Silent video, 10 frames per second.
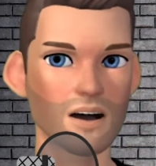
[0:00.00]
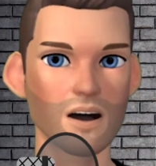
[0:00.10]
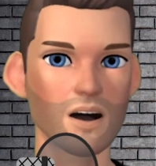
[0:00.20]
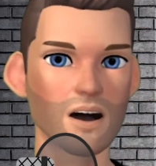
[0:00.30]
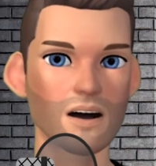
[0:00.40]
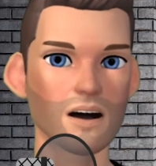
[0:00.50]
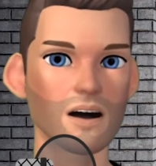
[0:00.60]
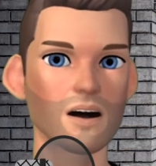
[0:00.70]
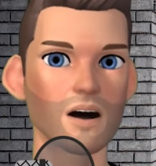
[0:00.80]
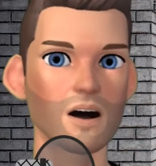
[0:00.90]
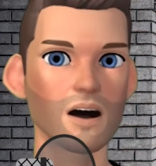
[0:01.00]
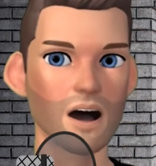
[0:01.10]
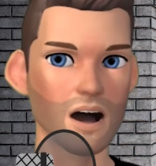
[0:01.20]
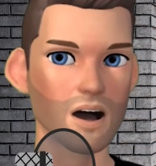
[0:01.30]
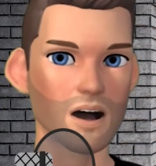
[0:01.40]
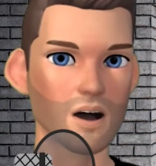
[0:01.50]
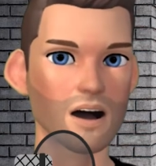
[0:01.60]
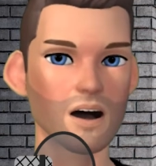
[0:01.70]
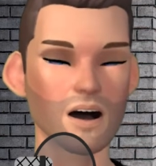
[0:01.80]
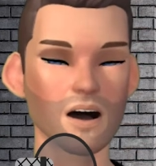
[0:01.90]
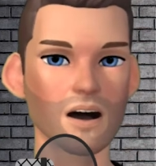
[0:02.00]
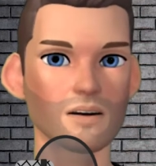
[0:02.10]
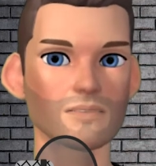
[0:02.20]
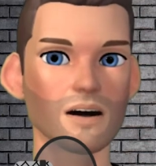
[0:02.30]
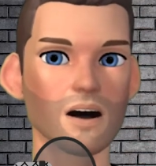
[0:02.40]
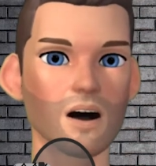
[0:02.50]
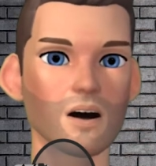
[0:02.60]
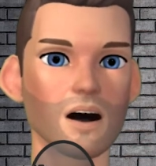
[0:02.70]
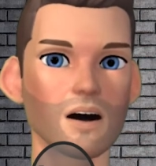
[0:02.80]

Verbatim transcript: and things, like your your your, your